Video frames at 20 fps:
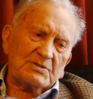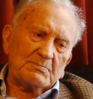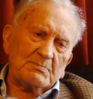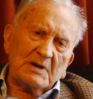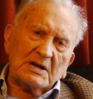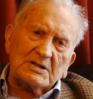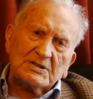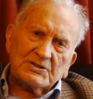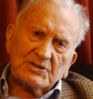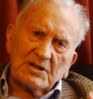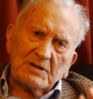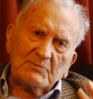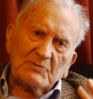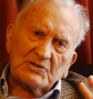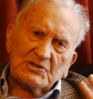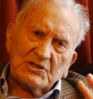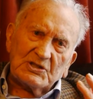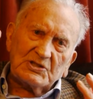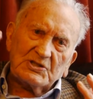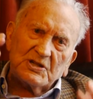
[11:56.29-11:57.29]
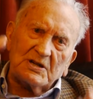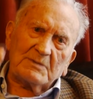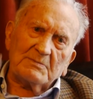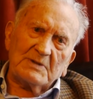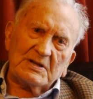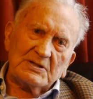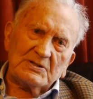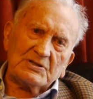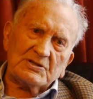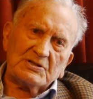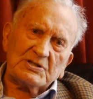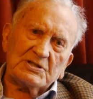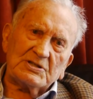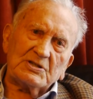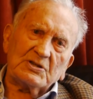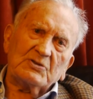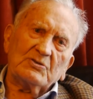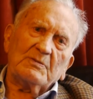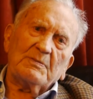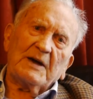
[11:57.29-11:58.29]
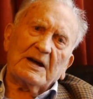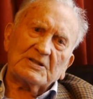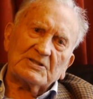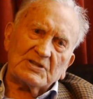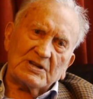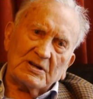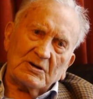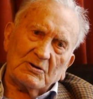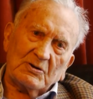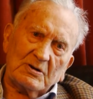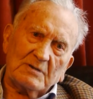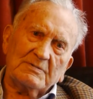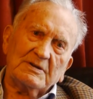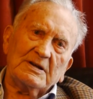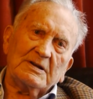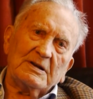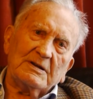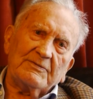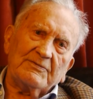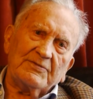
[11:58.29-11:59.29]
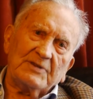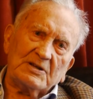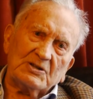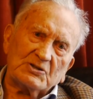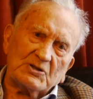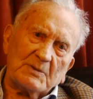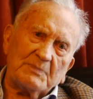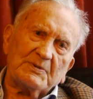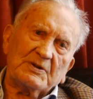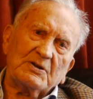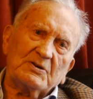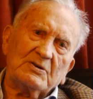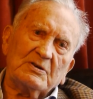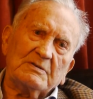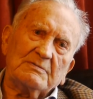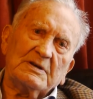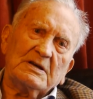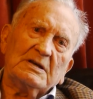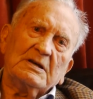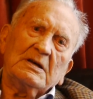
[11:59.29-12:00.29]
Martin was determined to go back to Galway and, finish up in Galway.